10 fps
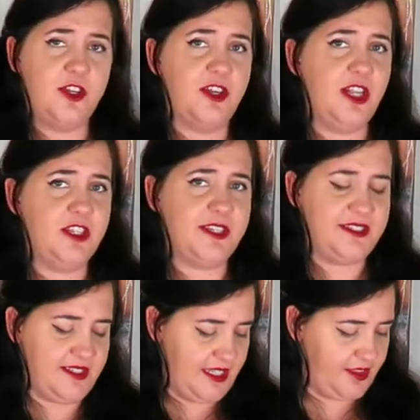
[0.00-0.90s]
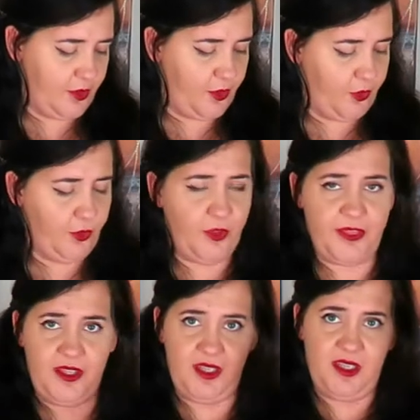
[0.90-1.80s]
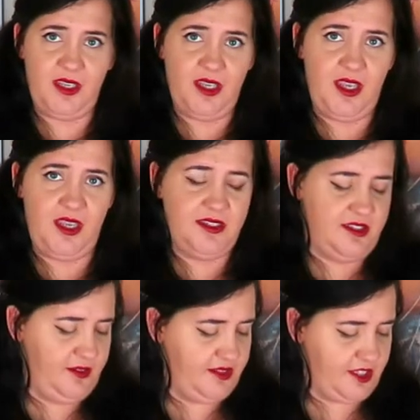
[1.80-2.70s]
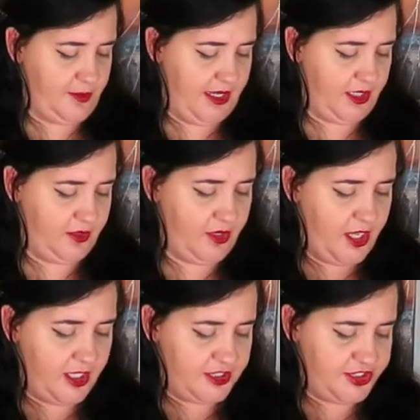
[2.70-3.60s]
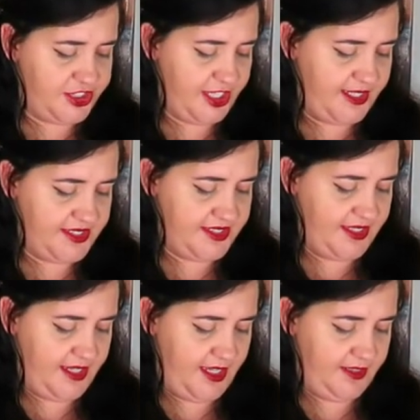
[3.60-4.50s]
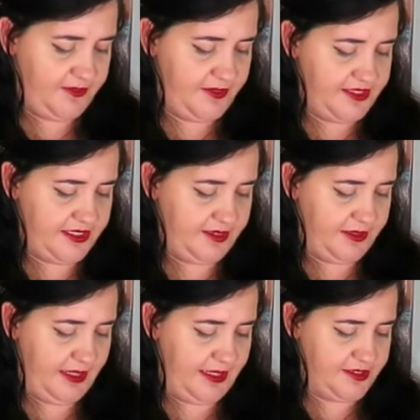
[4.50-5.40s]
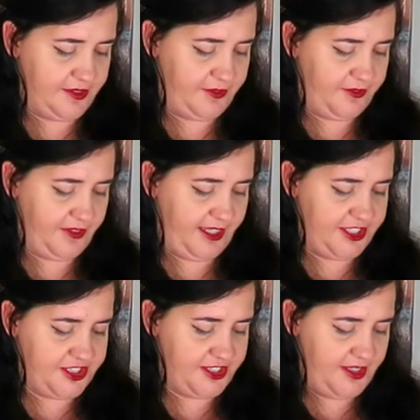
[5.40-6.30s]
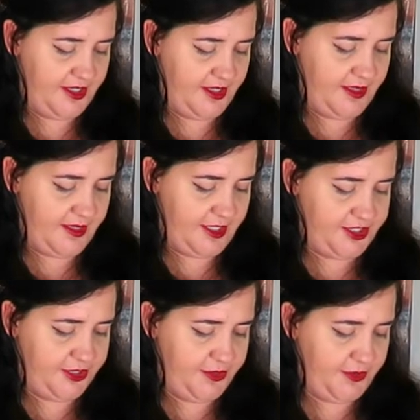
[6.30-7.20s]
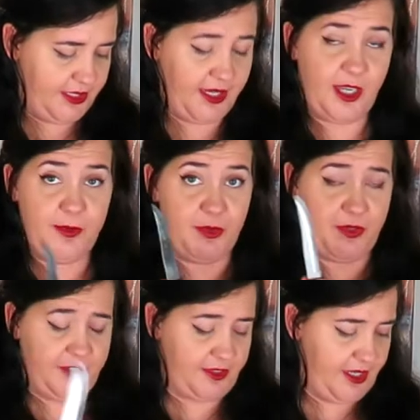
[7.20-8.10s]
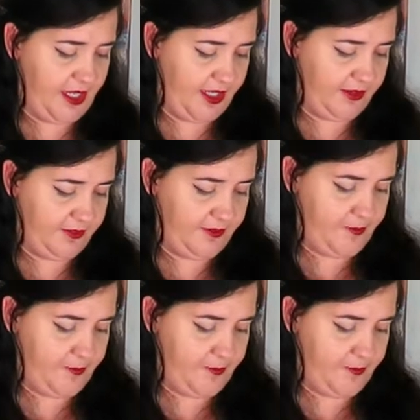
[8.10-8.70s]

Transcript: You're not looking to get the whole thing into the tomato, just enough until it hits flush that you can come in with your knife